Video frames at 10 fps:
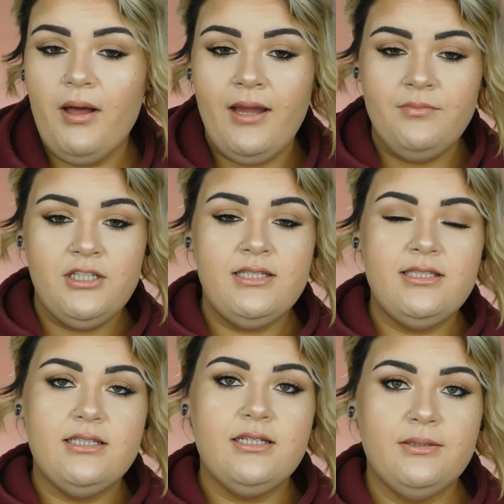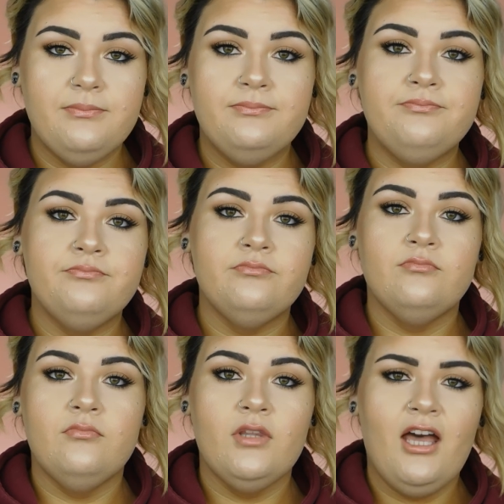I'm just,
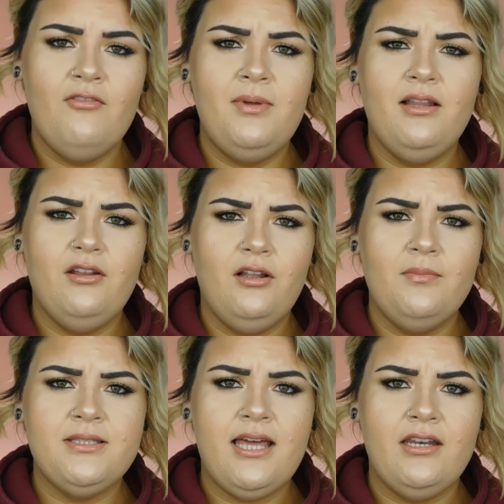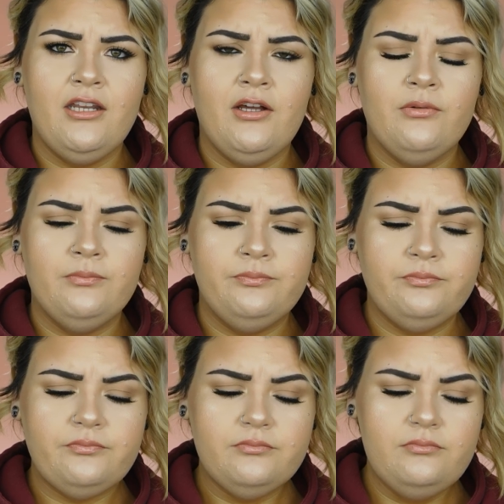I've been a little upset, you know?
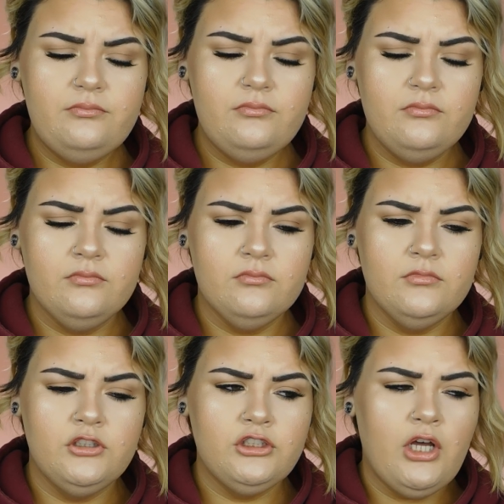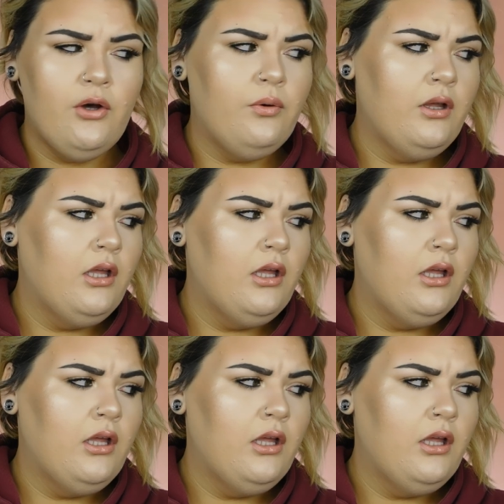So,